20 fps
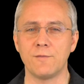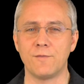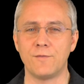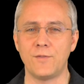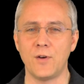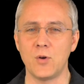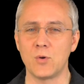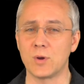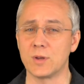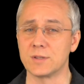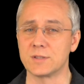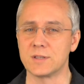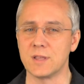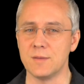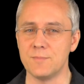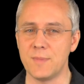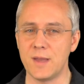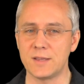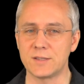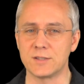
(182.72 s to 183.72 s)
focus of the
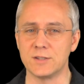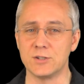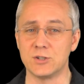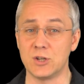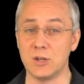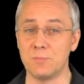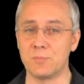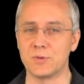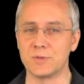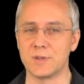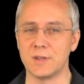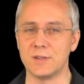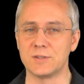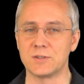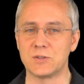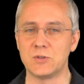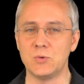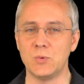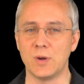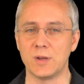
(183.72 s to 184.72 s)
message he presents
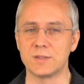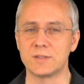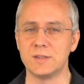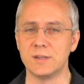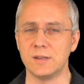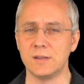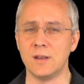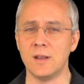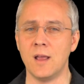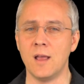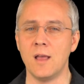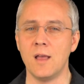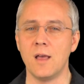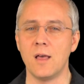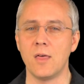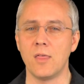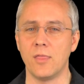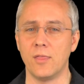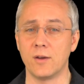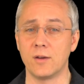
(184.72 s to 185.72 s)
to us in
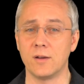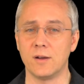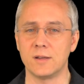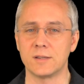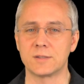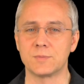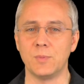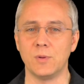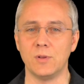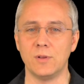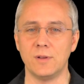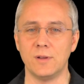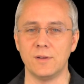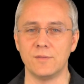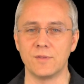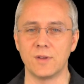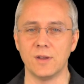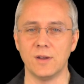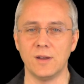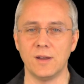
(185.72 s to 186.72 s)
the gospel
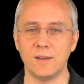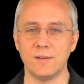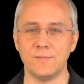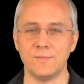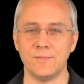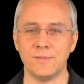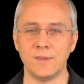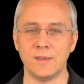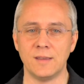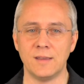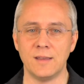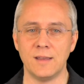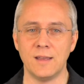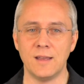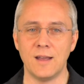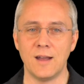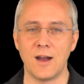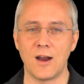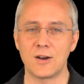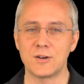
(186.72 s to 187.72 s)
of God.
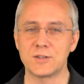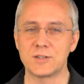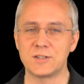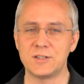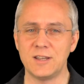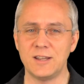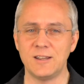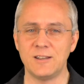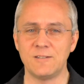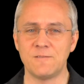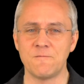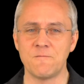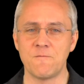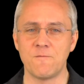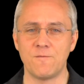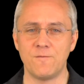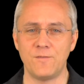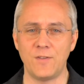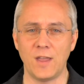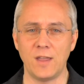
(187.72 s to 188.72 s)
Our sin,
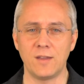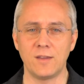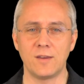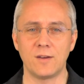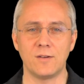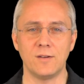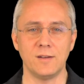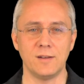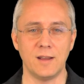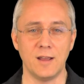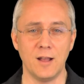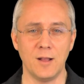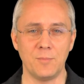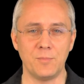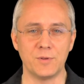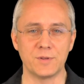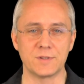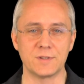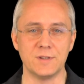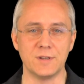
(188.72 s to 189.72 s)
failure, and
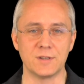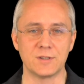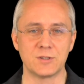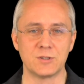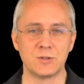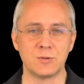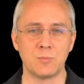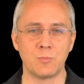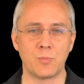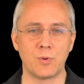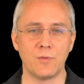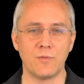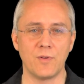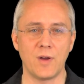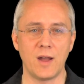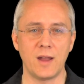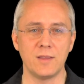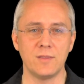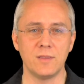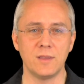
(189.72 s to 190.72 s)
helplessness
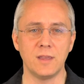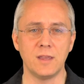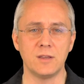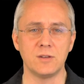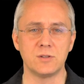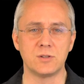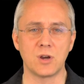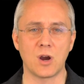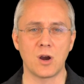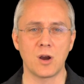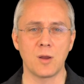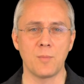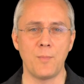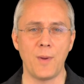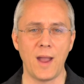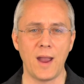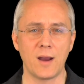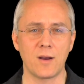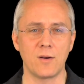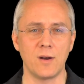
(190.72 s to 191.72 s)
provide the dark
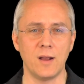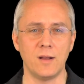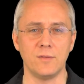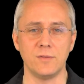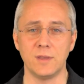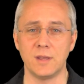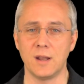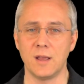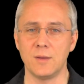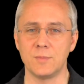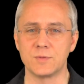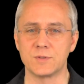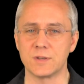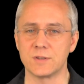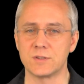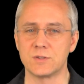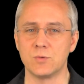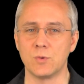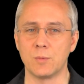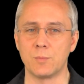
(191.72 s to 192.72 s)
background that helps
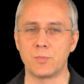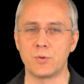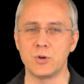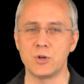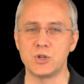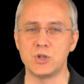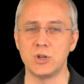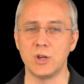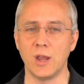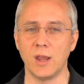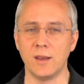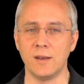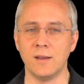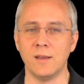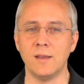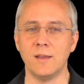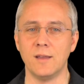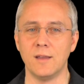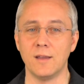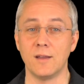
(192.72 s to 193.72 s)
us to appreciate
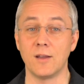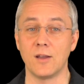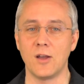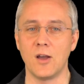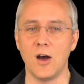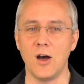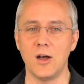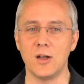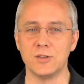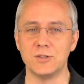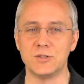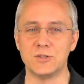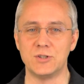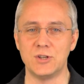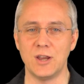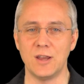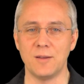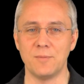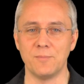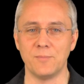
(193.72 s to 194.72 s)
God's
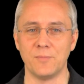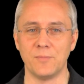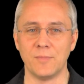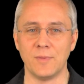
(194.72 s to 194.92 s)
gem.